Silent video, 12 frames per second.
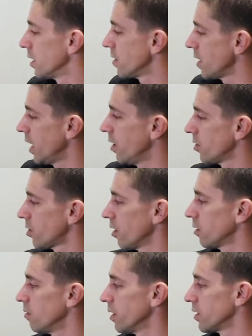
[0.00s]
this inner
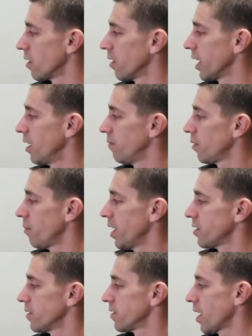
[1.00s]
circle is our
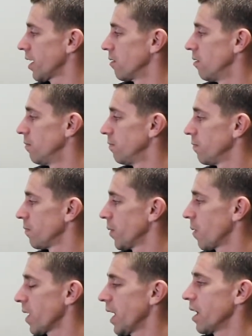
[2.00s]
inflammation cycle,
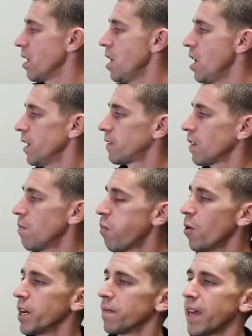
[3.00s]
okay? At some
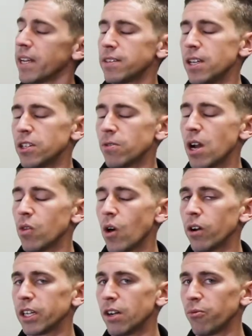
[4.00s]
point, if that sticks around
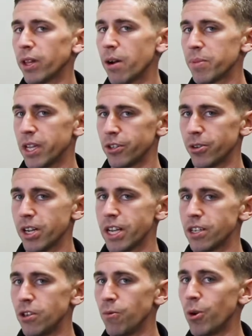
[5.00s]
long enough without being
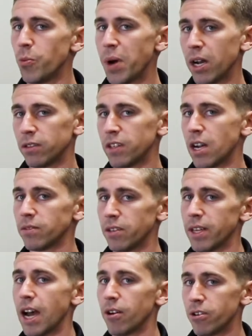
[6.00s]
treated, you will bounce out to
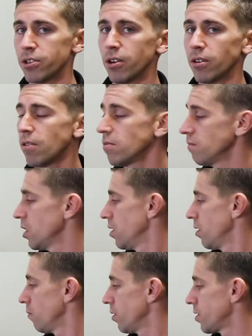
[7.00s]
the outer circle,
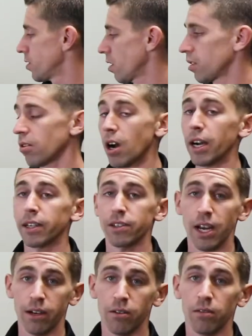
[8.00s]
which is our chronic
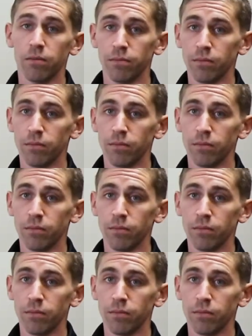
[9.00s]
cycle.